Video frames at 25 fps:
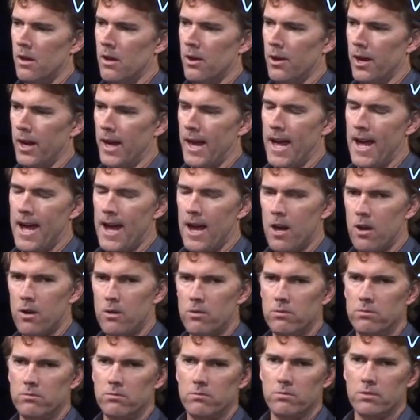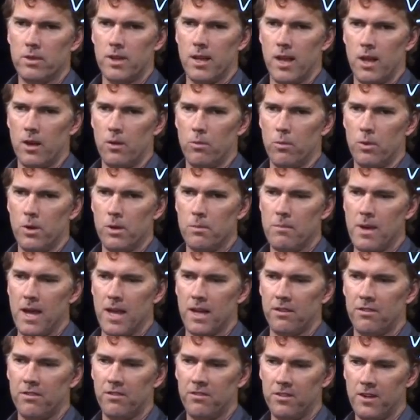All right, how can we
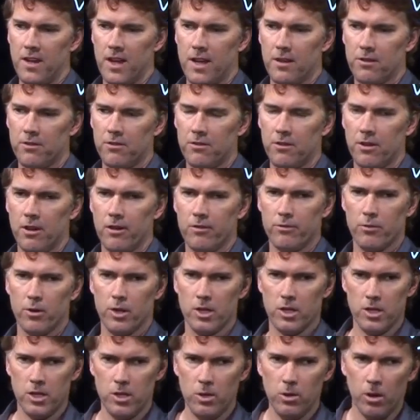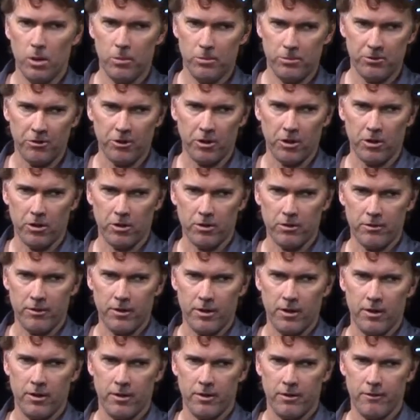make sense of what you
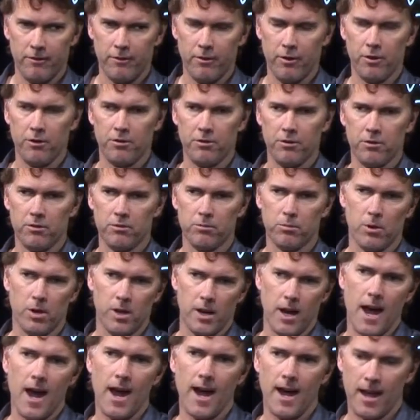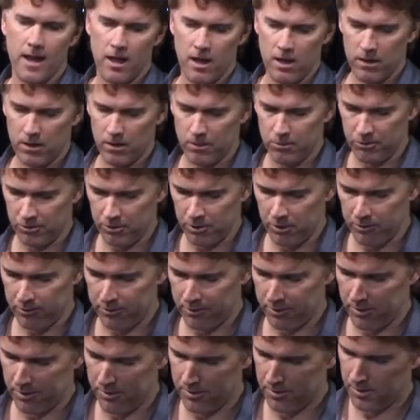observed versus what I
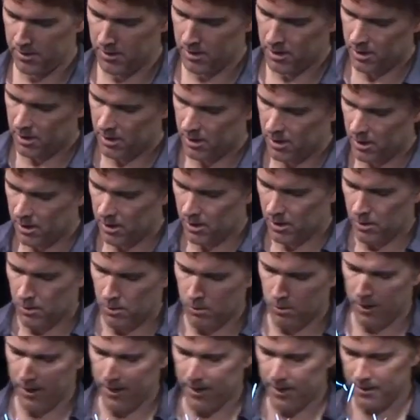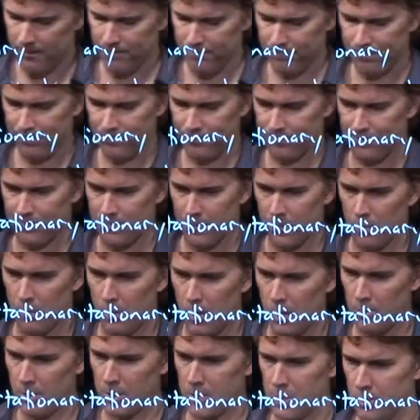observed? Well, the
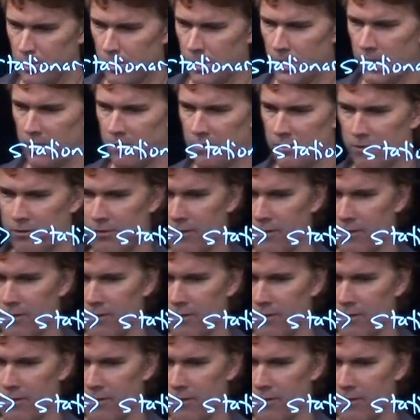way we do it is